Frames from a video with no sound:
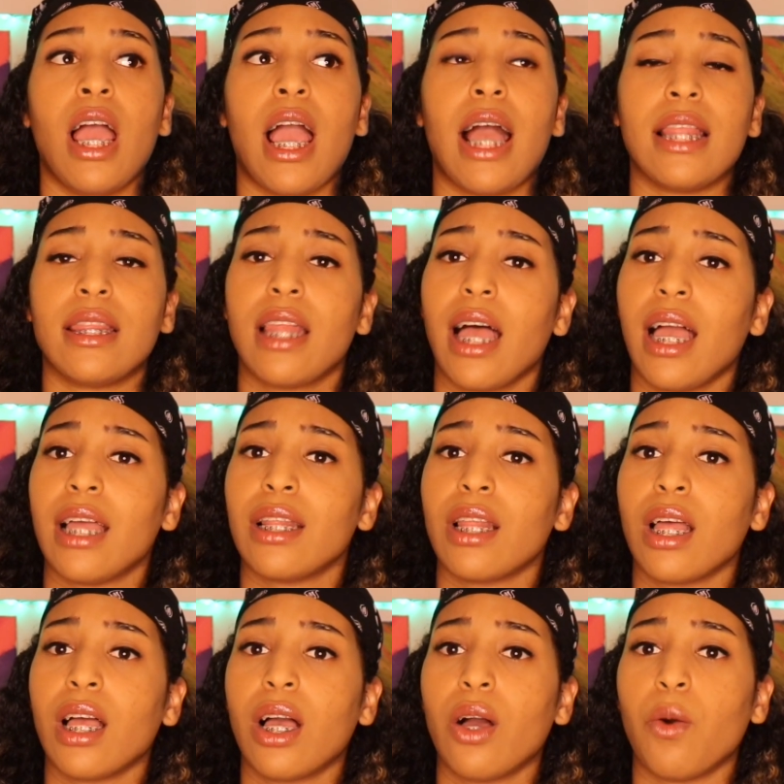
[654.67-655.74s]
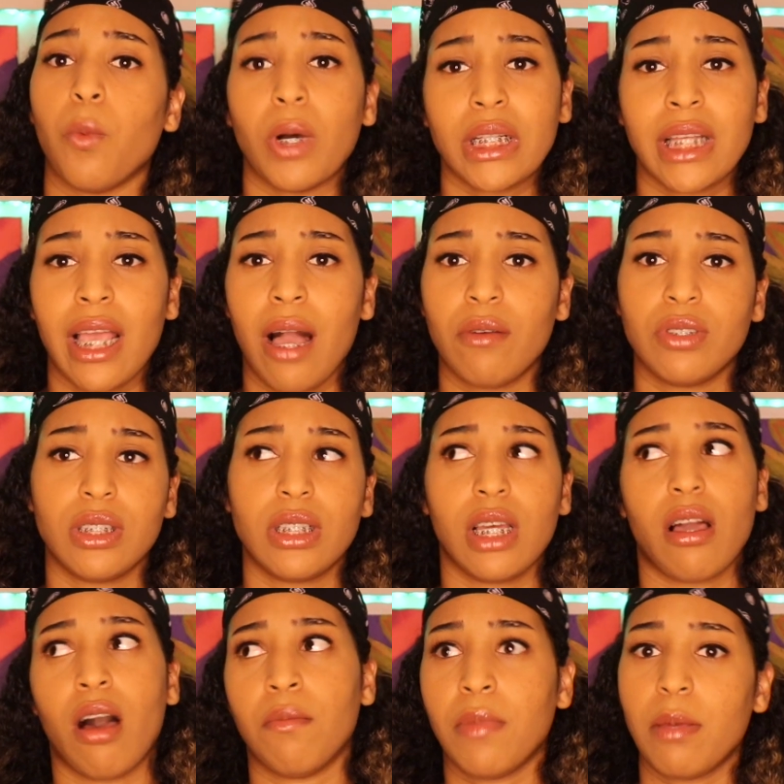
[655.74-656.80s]
And then one day I was just
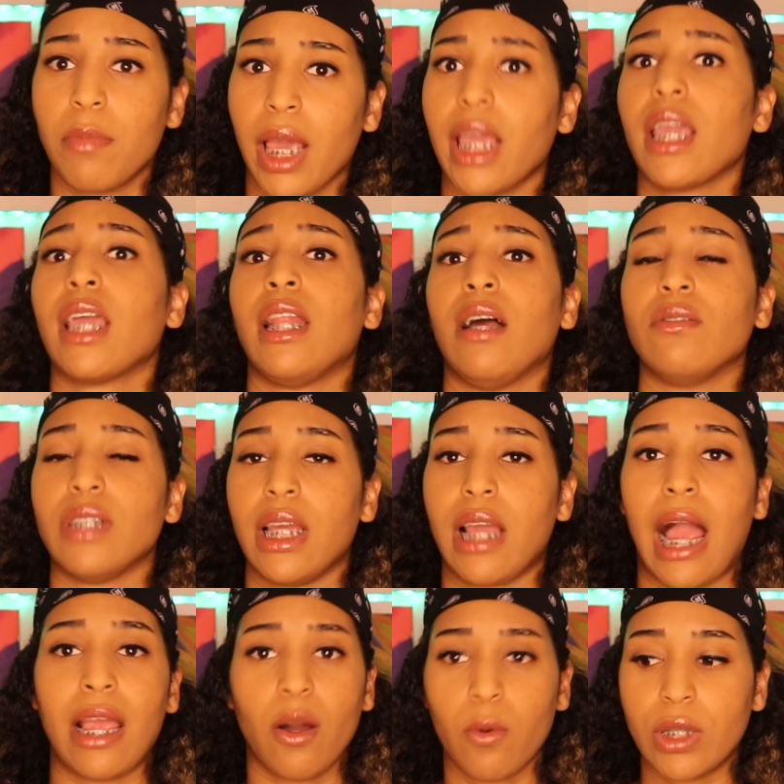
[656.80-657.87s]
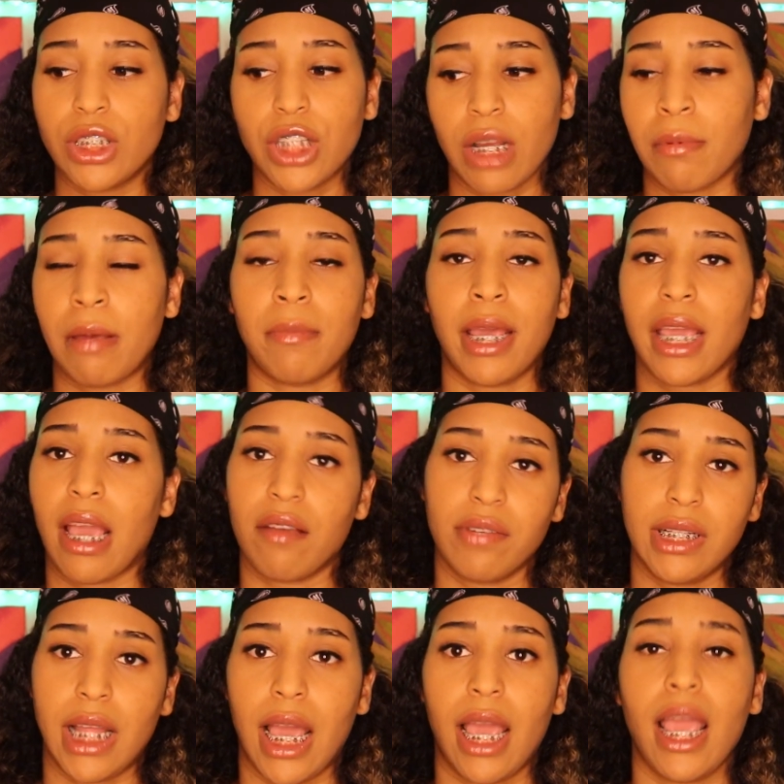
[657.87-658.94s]
like on my bank, and I was like, I always check my bank
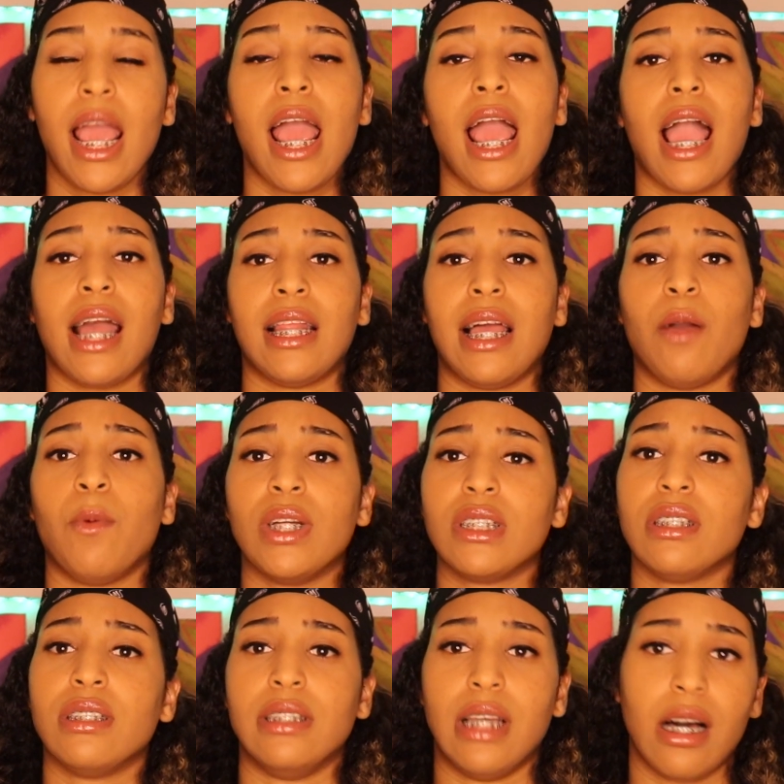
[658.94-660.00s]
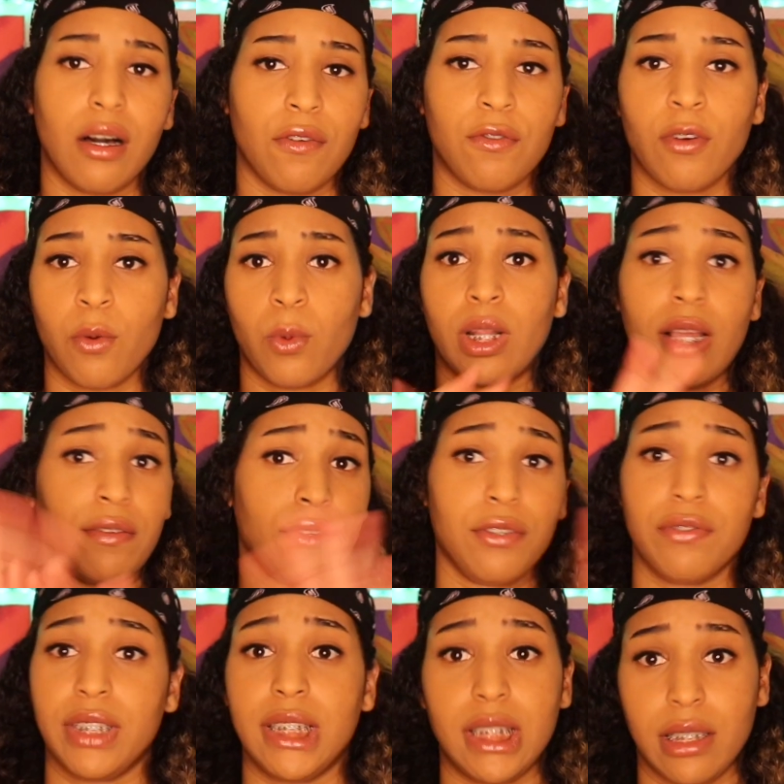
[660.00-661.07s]
every day, and I went to Zelle for
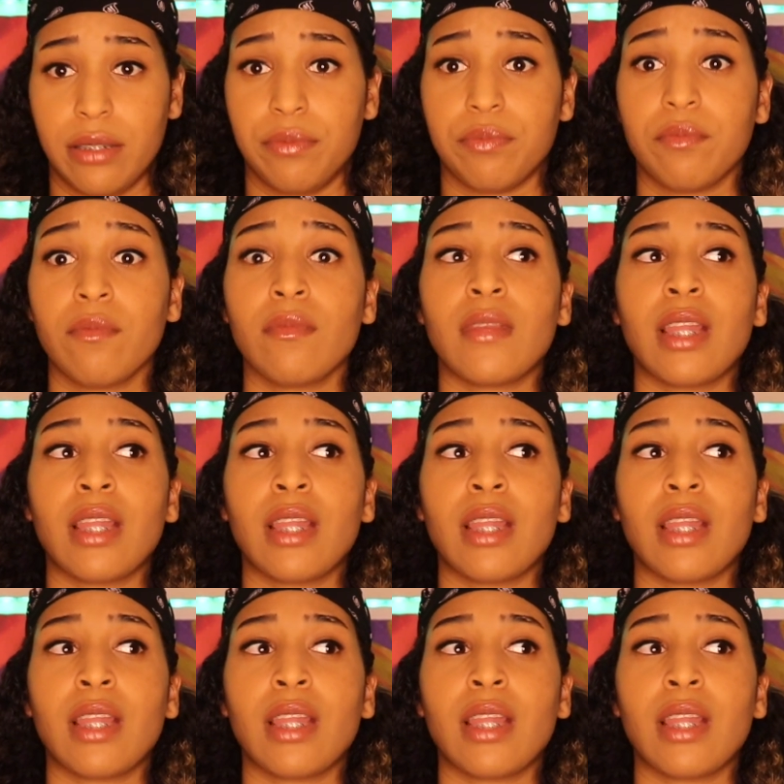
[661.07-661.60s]
whatever reason,